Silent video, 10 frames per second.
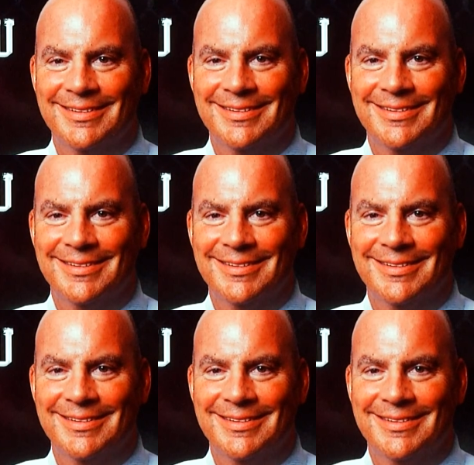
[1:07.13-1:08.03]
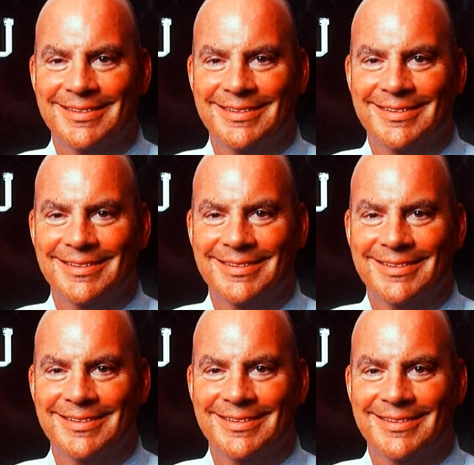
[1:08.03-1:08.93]

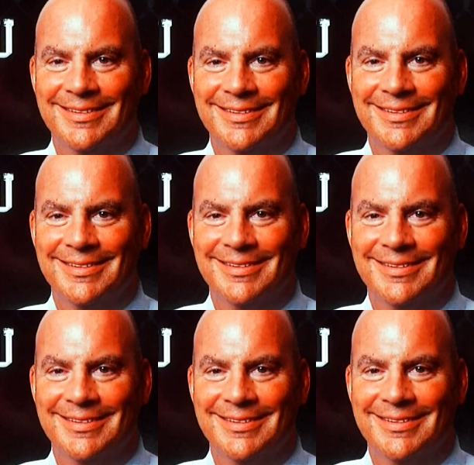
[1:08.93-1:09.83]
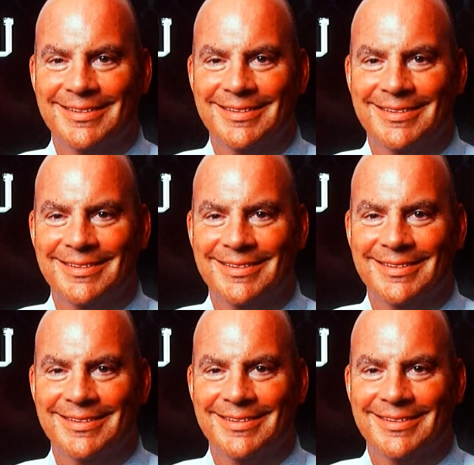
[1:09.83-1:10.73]

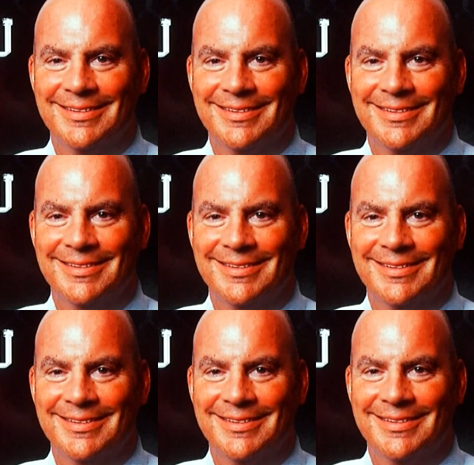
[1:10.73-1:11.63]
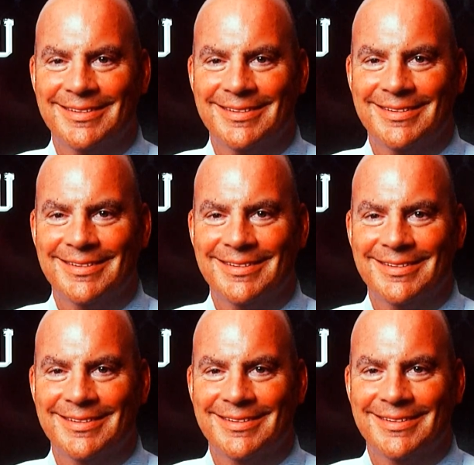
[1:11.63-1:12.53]

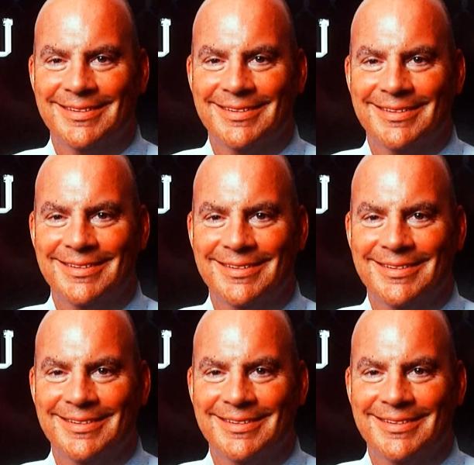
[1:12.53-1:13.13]
(silent)